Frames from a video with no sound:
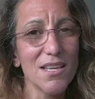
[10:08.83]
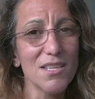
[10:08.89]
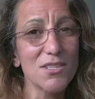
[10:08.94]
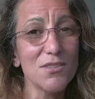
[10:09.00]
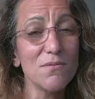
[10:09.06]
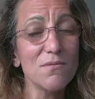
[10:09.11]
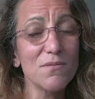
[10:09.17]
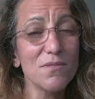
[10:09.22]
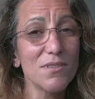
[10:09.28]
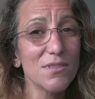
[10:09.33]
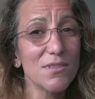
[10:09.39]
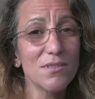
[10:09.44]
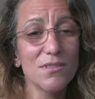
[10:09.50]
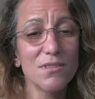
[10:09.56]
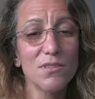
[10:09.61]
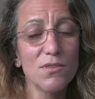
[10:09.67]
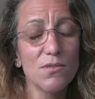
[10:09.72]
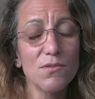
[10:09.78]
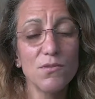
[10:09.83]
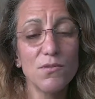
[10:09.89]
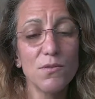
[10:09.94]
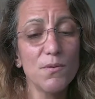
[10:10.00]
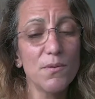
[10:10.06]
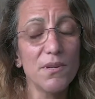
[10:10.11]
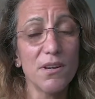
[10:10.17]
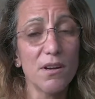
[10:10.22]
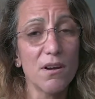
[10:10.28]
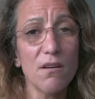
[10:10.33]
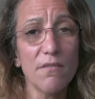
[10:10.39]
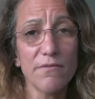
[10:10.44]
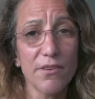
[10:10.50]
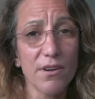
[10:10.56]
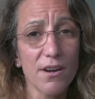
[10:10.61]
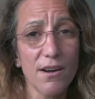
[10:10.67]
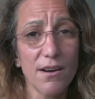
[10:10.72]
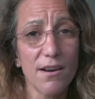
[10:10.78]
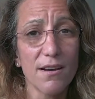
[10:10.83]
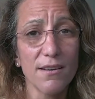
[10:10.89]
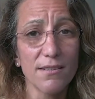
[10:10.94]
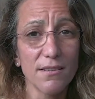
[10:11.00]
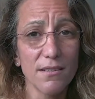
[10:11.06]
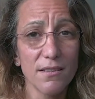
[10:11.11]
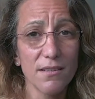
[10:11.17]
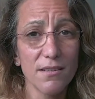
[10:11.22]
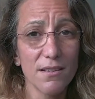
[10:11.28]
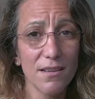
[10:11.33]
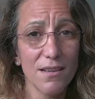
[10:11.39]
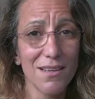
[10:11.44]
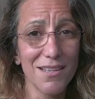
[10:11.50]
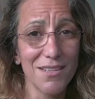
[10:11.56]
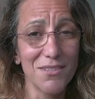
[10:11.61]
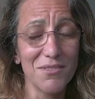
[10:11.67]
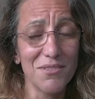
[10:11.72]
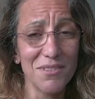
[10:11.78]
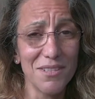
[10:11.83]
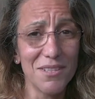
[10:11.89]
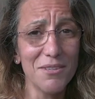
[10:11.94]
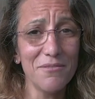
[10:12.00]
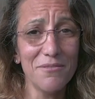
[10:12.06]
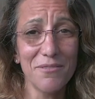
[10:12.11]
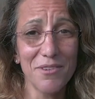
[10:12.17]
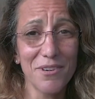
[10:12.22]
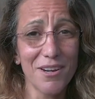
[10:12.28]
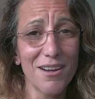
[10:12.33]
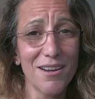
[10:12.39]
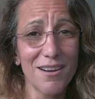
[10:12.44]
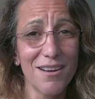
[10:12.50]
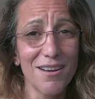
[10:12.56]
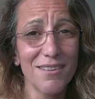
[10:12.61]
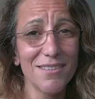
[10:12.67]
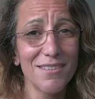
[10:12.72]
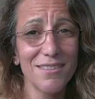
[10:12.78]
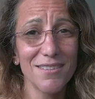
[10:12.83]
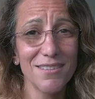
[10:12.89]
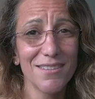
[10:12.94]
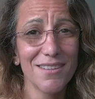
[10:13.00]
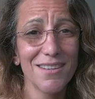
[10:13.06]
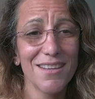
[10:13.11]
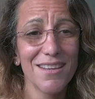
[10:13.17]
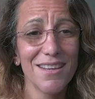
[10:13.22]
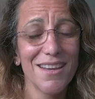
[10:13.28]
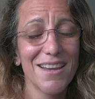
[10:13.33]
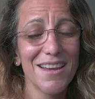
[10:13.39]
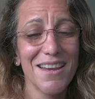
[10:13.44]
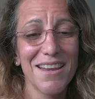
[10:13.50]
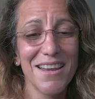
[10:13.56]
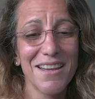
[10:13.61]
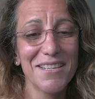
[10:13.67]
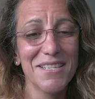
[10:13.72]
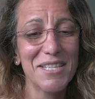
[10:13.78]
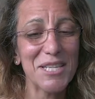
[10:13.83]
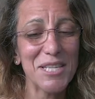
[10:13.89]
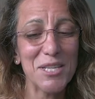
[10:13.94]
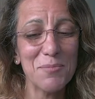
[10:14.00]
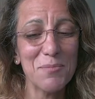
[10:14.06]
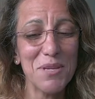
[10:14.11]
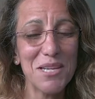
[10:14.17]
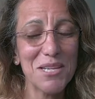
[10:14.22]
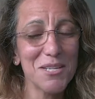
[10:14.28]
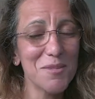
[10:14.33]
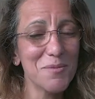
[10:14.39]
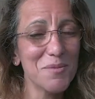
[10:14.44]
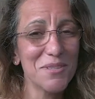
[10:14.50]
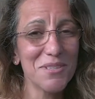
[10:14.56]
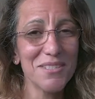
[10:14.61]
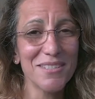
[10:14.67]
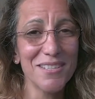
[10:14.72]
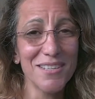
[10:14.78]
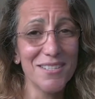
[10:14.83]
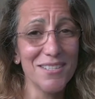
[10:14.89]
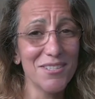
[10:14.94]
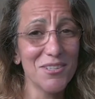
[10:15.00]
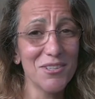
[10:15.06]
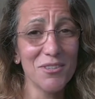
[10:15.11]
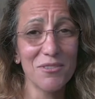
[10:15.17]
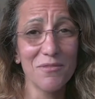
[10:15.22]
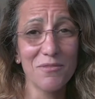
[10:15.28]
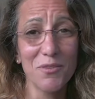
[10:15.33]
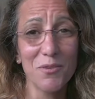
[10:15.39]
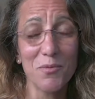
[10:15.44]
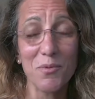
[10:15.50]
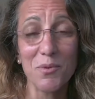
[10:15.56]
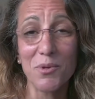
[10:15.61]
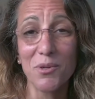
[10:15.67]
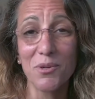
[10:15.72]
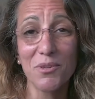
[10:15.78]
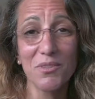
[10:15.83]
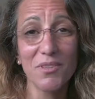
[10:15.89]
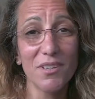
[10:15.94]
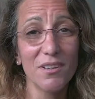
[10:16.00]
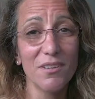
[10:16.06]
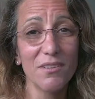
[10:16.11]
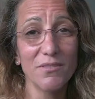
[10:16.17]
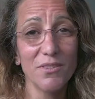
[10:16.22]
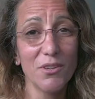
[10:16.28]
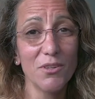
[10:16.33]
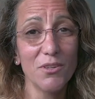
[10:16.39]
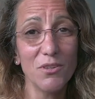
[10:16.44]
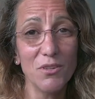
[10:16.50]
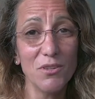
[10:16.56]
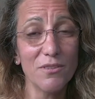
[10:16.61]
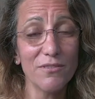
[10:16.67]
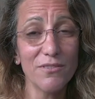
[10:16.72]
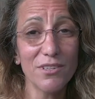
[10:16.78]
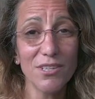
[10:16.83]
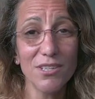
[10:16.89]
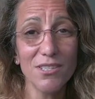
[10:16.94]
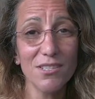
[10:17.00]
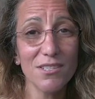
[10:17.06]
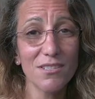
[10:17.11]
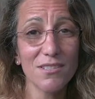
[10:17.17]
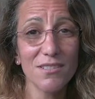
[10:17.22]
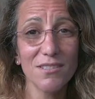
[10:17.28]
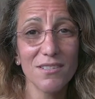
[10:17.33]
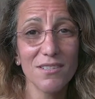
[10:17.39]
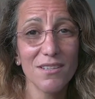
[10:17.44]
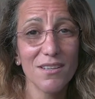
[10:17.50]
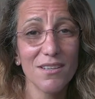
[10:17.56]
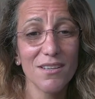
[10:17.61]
and you do it all for God and you live for God and He becomes the center of your world, of your universe,